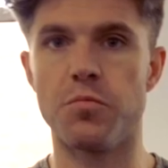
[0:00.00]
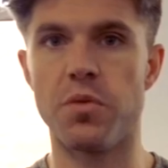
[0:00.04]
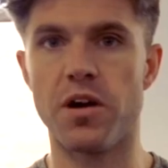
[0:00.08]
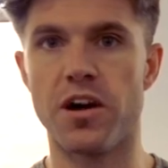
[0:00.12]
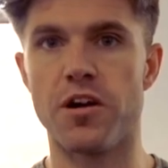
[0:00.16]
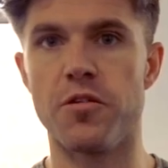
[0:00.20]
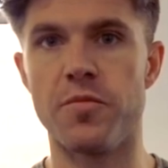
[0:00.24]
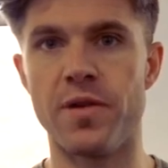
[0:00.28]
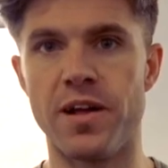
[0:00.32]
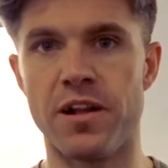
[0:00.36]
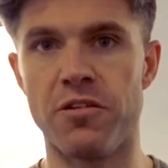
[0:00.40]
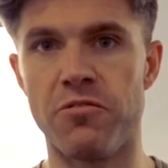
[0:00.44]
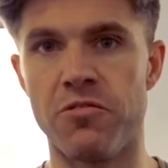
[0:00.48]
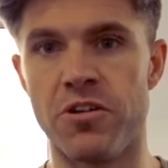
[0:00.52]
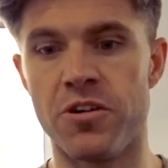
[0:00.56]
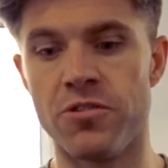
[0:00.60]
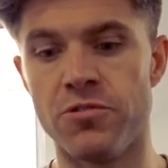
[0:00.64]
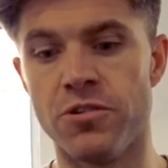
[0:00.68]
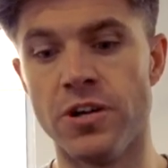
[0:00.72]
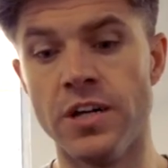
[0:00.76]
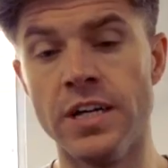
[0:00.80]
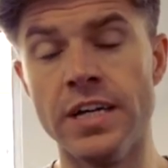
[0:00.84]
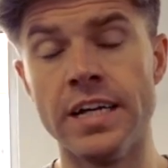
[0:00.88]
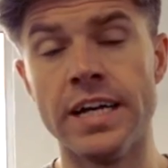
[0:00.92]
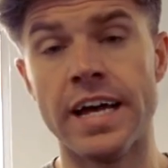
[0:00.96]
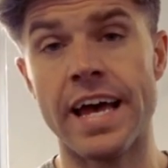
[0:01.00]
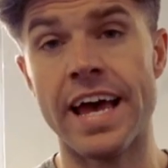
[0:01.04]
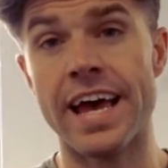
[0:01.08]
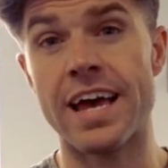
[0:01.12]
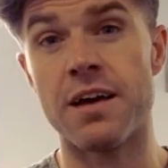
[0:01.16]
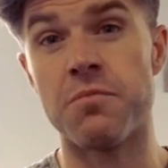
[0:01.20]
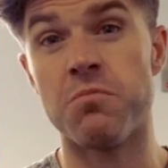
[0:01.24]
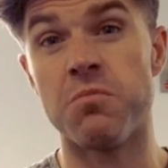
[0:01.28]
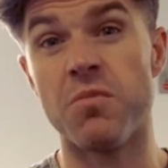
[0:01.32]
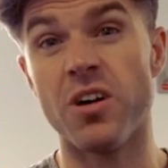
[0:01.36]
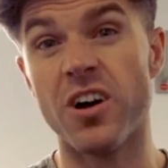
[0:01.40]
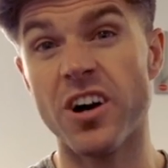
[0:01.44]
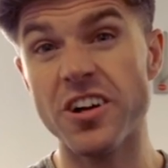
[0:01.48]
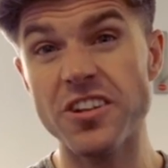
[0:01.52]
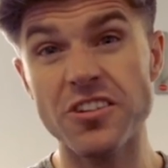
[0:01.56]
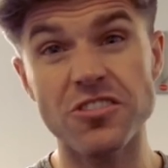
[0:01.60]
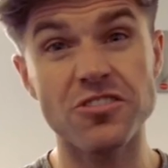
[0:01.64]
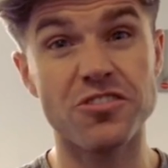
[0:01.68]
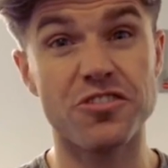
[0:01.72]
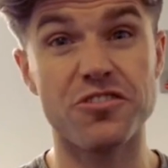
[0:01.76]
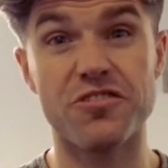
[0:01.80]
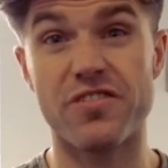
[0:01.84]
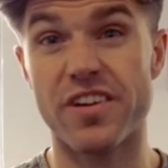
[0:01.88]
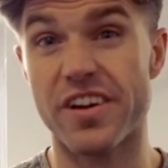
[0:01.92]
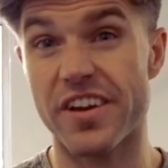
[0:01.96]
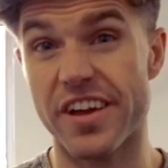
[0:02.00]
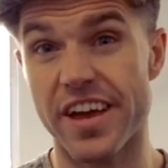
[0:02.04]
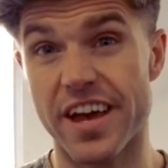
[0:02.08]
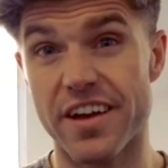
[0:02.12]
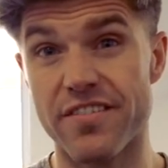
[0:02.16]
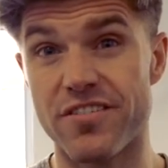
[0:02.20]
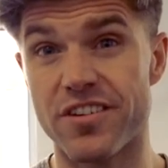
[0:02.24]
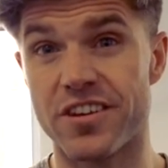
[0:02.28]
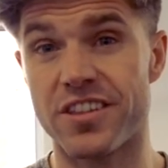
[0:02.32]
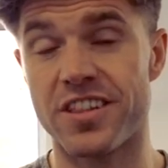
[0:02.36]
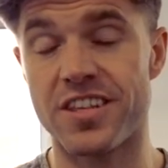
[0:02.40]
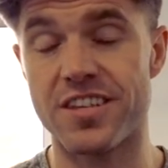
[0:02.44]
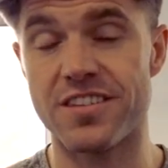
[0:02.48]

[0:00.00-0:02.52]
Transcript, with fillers: barbell row. Um, I don't do very heavy on